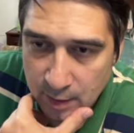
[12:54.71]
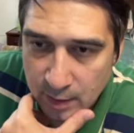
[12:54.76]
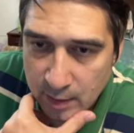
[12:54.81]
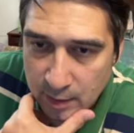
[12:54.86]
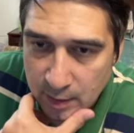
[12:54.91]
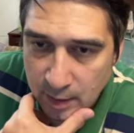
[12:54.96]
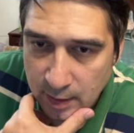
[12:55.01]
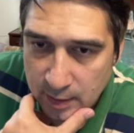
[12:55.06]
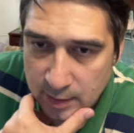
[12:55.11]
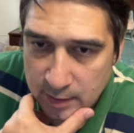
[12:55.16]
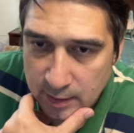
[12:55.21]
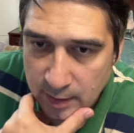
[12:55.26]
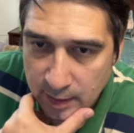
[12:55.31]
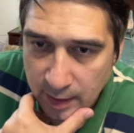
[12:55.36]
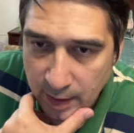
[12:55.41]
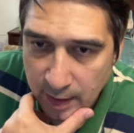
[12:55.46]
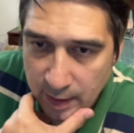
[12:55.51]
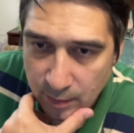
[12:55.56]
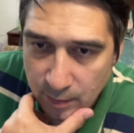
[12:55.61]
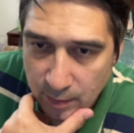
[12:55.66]
Then that's the
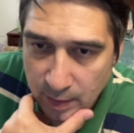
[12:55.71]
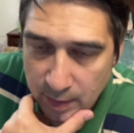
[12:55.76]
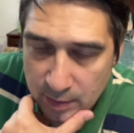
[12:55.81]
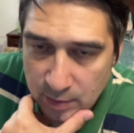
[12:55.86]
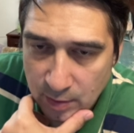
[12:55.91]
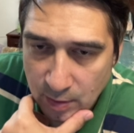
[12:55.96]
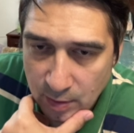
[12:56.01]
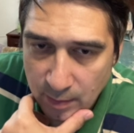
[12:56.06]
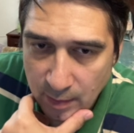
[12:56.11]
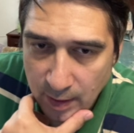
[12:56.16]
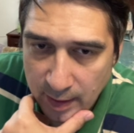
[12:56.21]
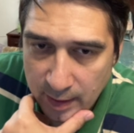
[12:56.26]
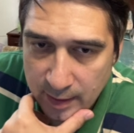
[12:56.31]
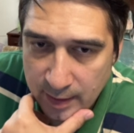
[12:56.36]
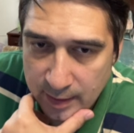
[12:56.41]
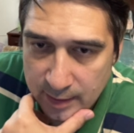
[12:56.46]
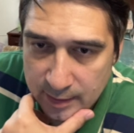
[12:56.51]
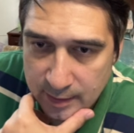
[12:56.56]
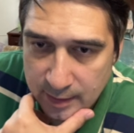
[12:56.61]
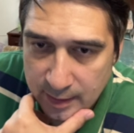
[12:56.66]
gateway. So like
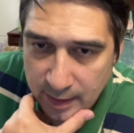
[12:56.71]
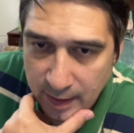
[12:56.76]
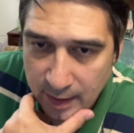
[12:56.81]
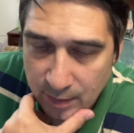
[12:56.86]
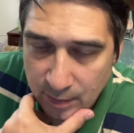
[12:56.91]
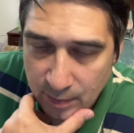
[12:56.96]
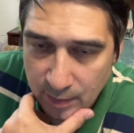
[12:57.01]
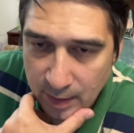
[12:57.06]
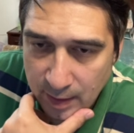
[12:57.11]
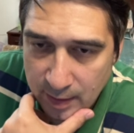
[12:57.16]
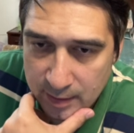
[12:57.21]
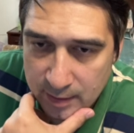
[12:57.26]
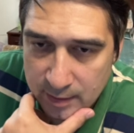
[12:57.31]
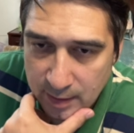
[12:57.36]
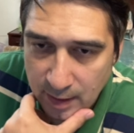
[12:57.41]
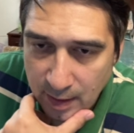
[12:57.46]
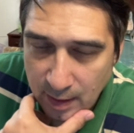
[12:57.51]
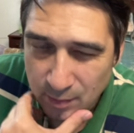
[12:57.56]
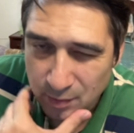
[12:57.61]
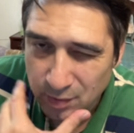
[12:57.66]
is the gateway has
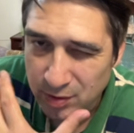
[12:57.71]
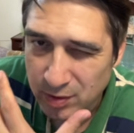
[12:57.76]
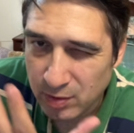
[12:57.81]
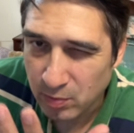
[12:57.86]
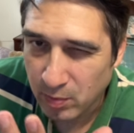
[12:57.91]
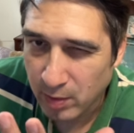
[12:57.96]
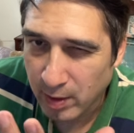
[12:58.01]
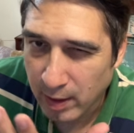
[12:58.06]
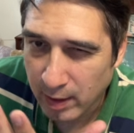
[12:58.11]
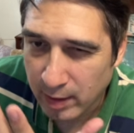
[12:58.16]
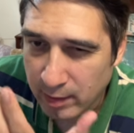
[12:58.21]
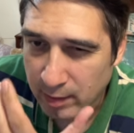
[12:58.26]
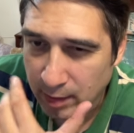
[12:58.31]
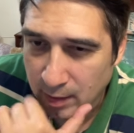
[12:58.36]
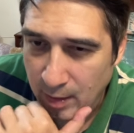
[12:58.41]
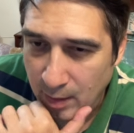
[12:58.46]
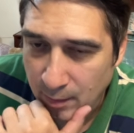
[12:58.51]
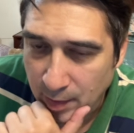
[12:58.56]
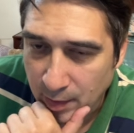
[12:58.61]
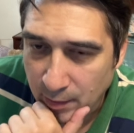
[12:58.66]
stopped, which is why I
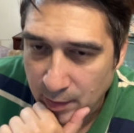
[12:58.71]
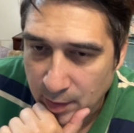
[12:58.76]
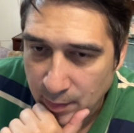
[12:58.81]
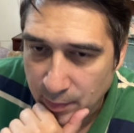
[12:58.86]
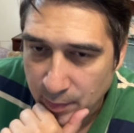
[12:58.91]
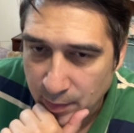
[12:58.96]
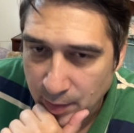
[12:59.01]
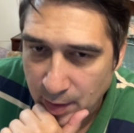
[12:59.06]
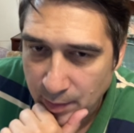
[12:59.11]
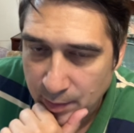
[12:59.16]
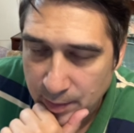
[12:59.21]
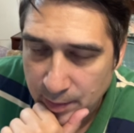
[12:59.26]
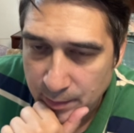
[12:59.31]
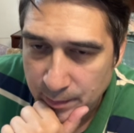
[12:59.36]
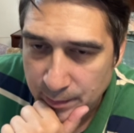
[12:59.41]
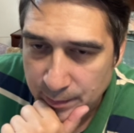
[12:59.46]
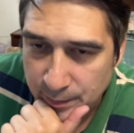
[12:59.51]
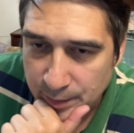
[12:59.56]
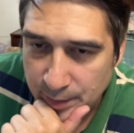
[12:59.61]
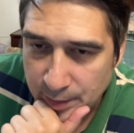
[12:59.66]
think I'm having a problem
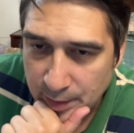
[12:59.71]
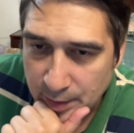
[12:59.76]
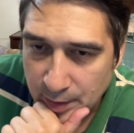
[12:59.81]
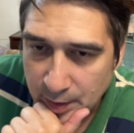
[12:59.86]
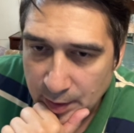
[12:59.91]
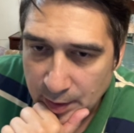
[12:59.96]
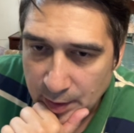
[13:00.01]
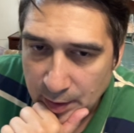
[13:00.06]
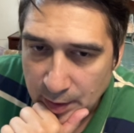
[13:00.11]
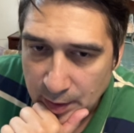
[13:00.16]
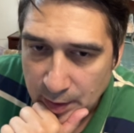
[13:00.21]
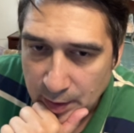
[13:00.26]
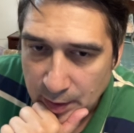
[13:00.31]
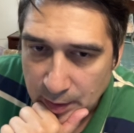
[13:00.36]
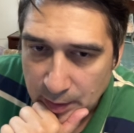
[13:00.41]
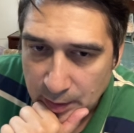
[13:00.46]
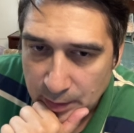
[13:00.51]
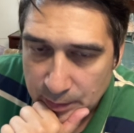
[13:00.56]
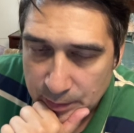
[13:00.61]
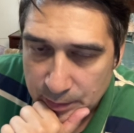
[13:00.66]

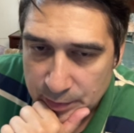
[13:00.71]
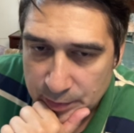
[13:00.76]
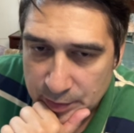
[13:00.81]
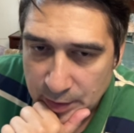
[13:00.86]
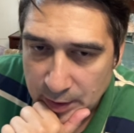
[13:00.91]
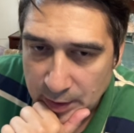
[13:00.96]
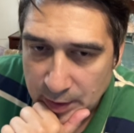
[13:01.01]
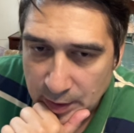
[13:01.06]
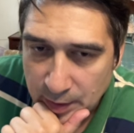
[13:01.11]
setting